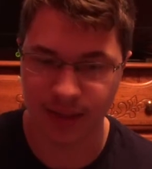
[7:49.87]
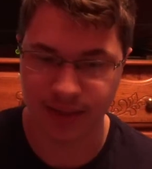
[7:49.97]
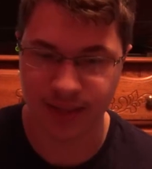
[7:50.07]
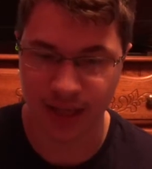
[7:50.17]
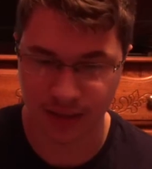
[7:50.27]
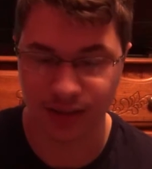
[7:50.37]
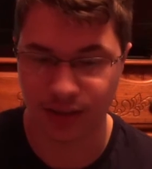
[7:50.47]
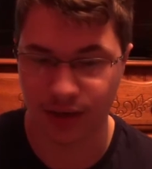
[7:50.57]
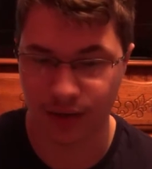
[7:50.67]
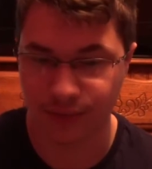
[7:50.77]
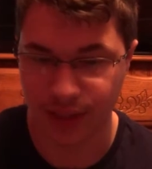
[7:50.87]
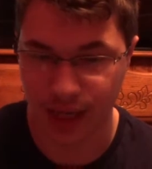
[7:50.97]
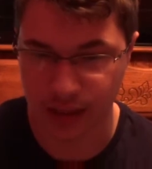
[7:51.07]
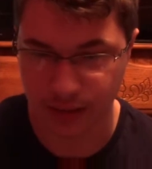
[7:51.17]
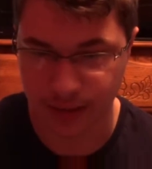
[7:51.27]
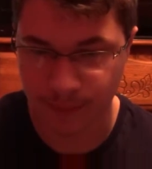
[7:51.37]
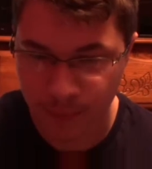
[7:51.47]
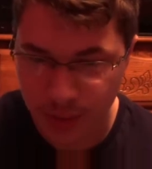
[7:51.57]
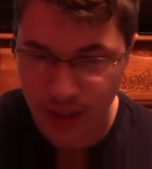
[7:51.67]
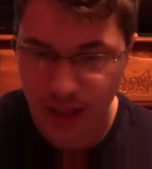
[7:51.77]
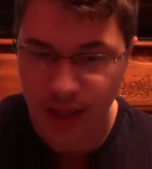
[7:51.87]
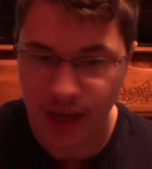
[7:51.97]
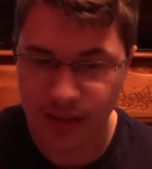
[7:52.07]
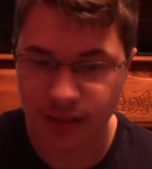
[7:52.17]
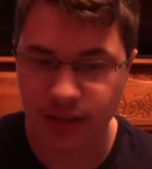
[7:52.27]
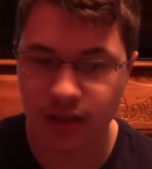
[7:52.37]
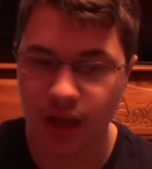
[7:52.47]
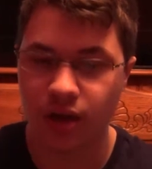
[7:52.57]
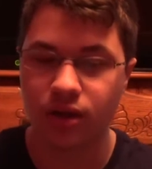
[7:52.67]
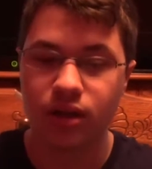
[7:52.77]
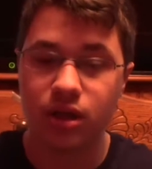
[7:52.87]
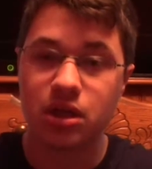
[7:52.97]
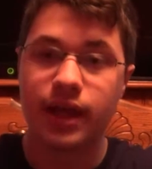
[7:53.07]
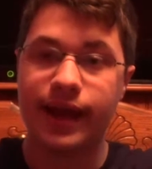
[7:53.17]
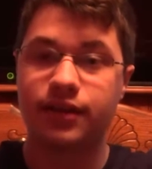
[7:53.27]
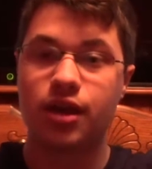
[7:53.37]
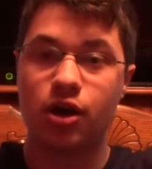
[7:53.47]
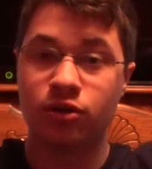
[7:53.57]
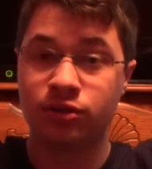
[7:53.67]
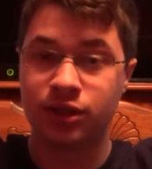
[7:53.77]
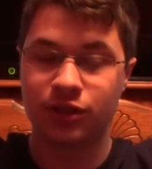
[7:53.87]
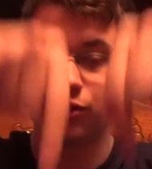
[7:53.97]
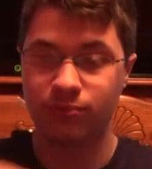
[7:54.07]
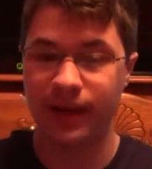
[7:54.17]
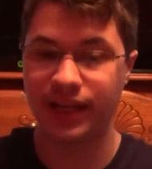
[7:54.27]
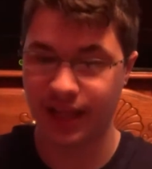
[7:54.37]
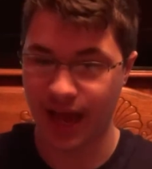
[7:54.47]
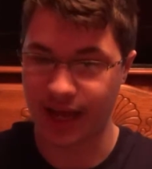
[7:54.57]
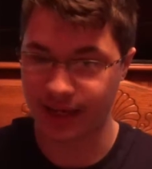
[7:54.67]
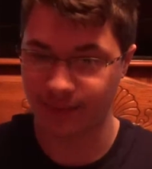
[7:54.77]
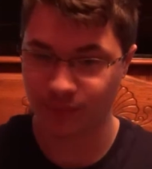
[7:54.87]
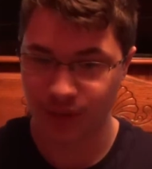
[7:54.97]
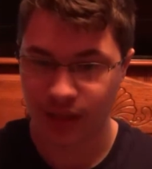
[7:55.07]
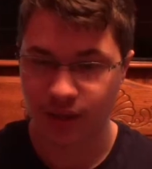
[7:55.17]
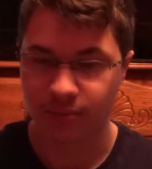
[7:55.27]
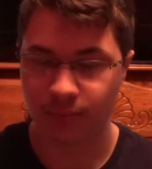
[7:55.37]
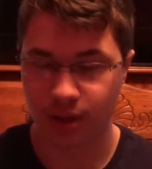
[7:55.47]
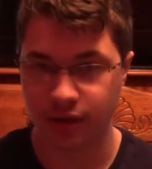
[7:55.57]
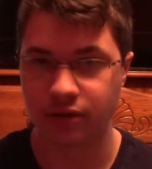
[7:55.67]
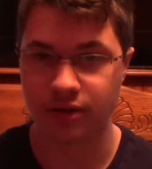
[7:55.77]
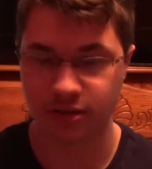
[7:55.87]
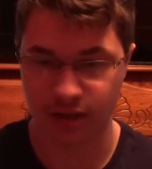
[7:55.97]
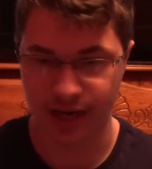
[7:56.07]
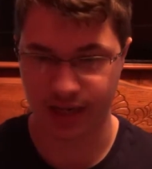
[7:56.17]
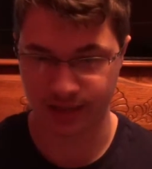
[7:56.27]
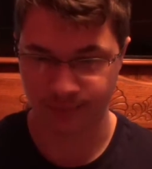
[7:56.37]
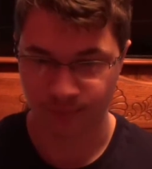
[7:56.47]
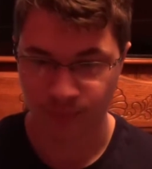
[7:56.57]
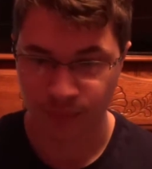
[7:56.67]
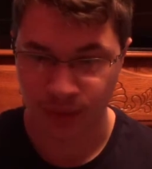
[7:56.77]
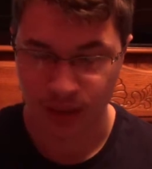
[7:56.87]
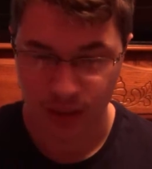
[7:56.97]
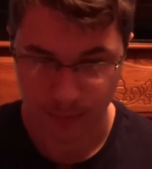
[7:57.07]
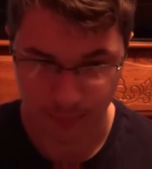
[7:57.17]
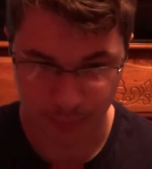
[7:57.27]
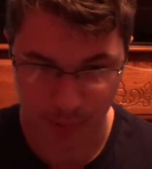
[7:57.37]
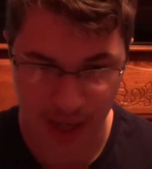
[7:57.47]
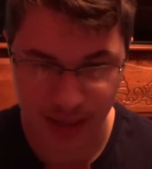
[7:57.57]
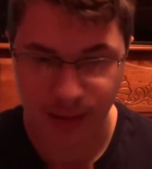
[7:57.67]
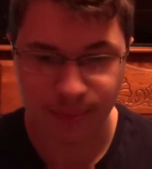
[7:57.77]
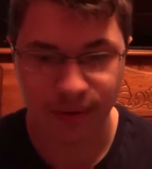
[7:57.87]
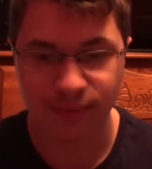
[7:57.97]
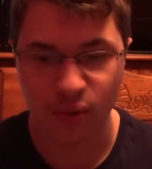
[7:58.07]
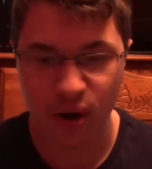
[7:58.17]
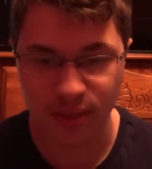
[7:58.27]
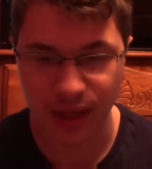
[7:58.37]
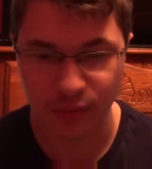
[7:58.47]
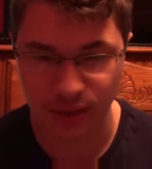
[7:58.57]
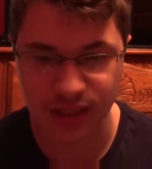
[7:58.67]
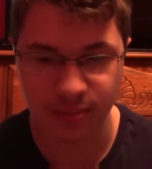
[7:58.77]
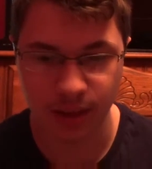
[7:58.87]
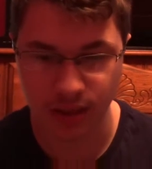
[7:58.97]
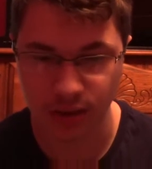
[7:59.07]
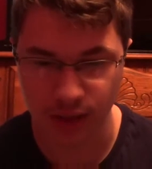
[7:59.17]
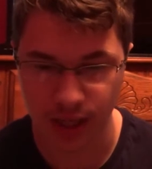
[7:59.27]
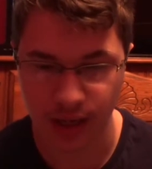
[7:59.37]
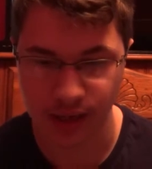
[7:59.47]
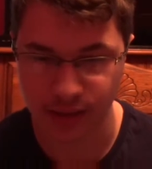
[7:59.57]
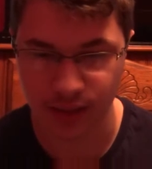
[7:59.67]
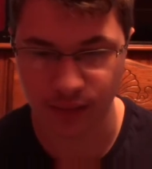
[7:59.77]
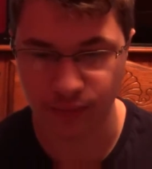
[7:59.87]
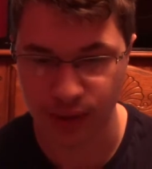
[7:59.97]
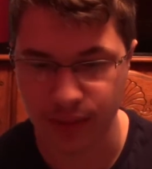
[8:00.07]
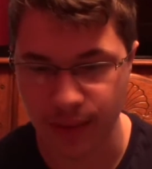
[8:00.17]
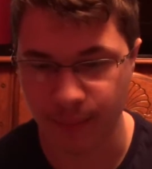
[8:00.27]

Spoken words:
the center of the island and go to Mangaya, Makuta's lair. But before they reach Makuta and confront the